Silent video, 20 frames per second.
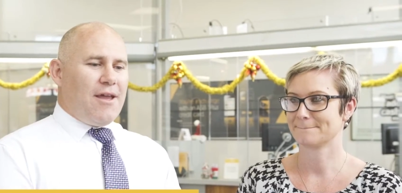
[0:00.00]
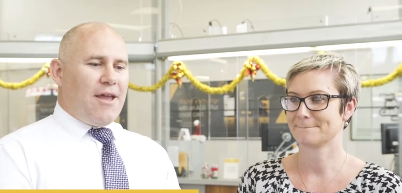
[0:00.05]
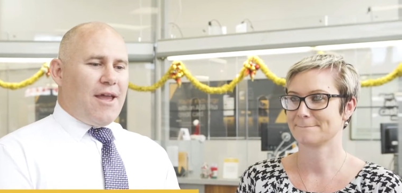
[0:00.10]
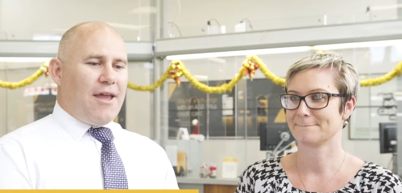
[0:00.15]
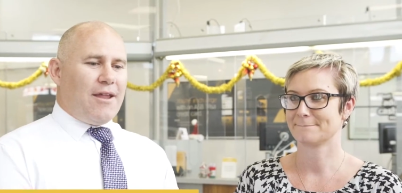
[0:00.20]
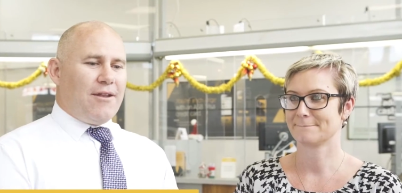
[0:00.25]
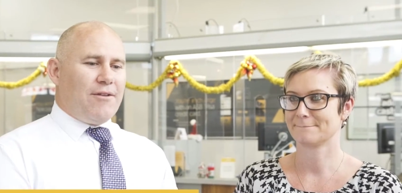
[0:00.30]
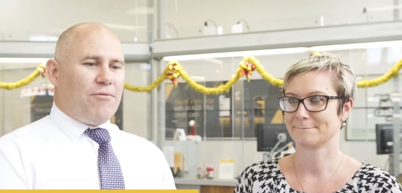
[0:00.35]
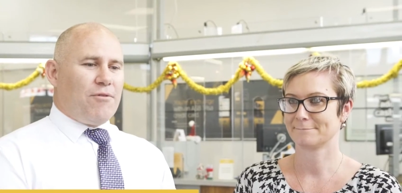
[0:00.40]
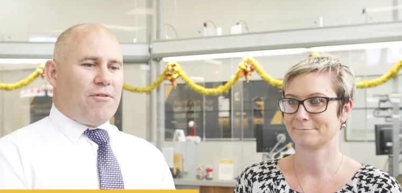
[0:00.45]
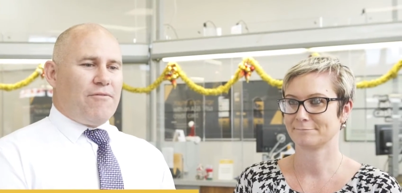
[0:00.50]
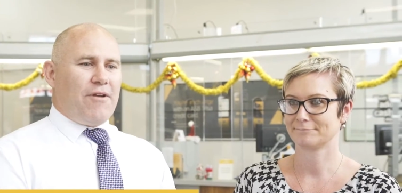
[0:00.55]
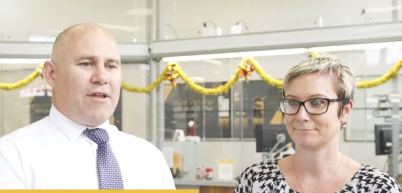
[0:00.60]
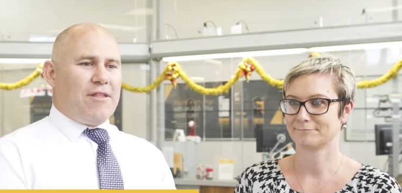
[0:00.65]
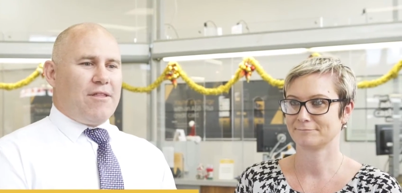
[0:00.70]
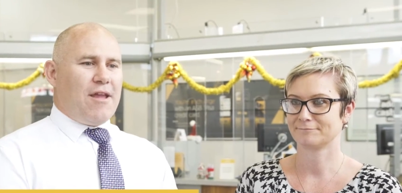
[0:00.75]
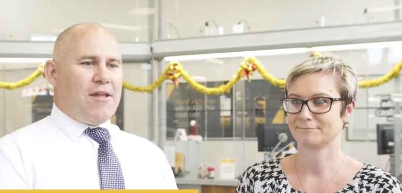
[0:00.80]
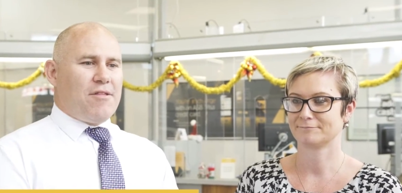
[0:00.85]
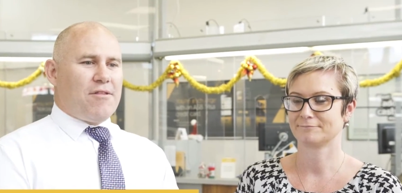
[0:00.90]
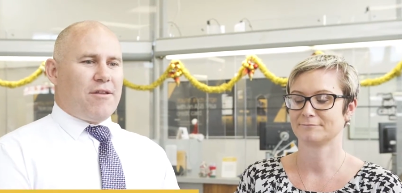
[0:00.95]
Speaker 1: and it was
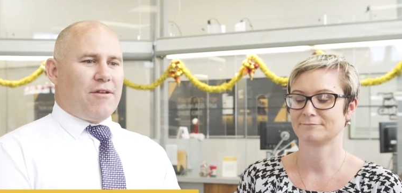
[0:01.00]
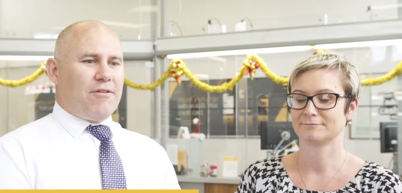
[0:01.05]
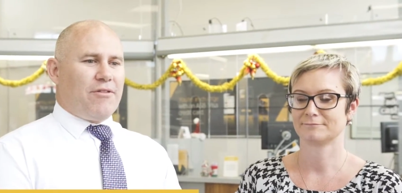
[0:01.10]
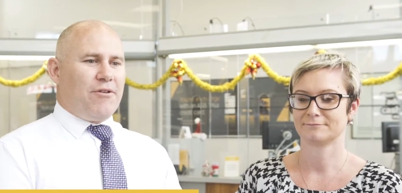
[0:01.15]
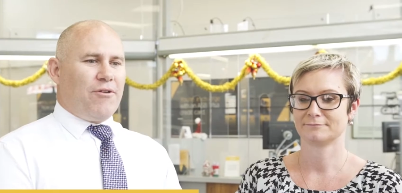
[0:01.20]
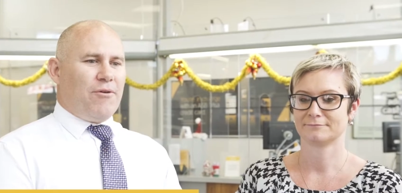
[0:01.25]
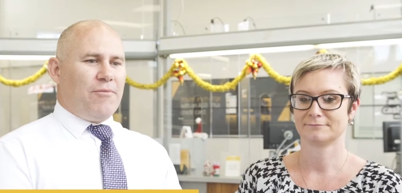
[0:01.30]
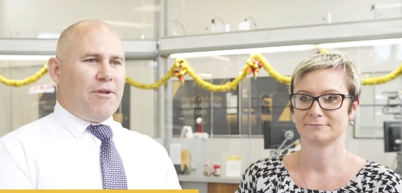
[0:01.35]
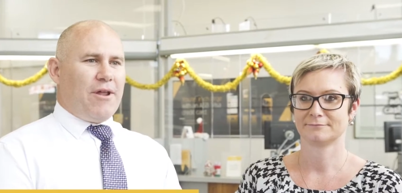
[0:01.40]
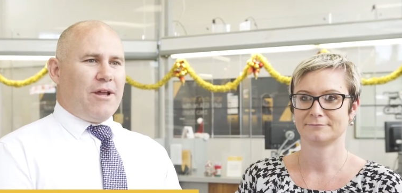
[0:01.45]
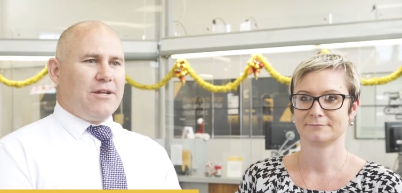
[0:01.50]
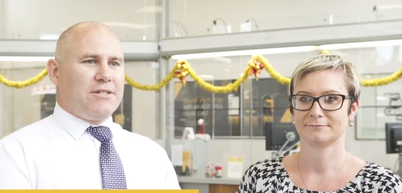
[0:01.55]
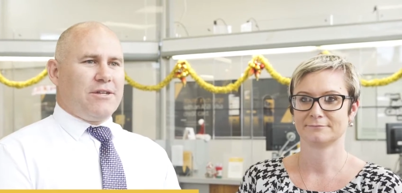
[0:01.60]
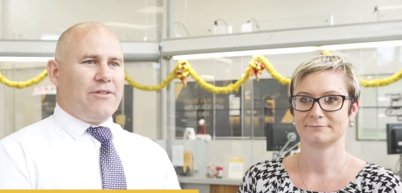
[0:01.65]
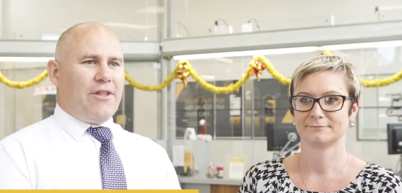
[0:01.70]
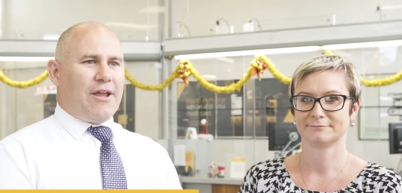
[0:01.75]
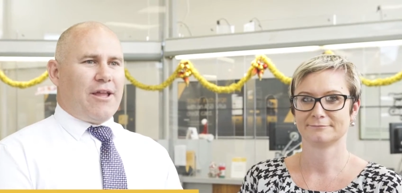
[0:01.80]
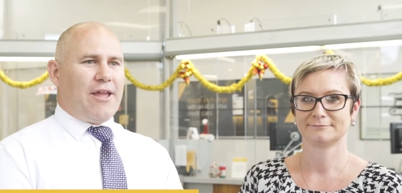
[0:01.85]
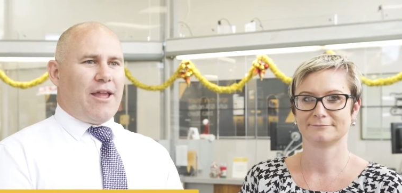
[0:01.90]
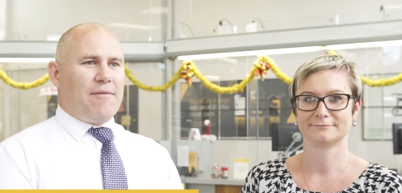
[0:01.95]
fantastic, the
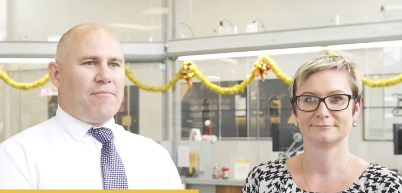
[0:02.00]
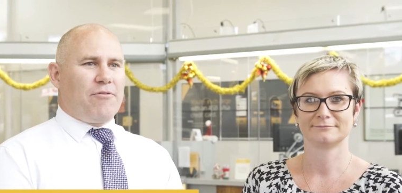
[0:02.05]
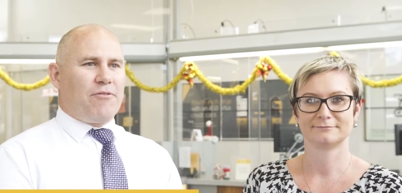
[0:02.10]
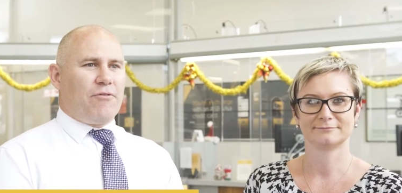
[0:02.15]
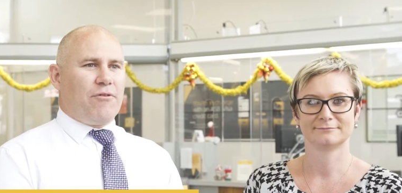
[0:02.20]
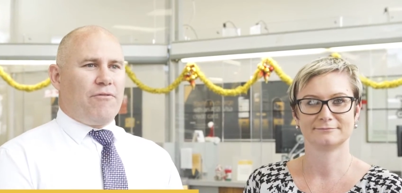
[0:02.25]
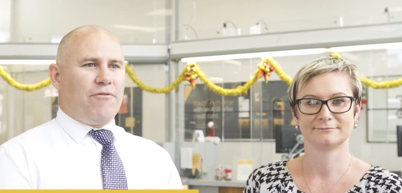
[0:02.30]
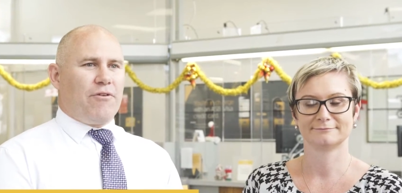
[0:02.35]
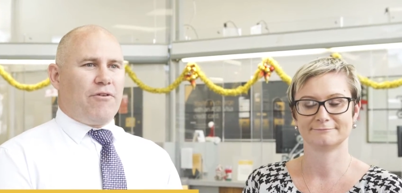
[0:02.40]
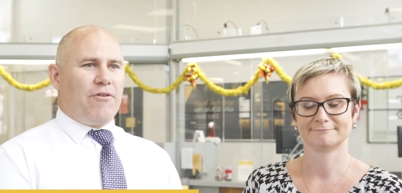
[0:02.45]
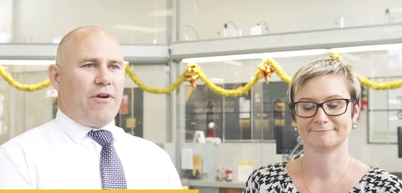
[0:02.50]
nomination that came through for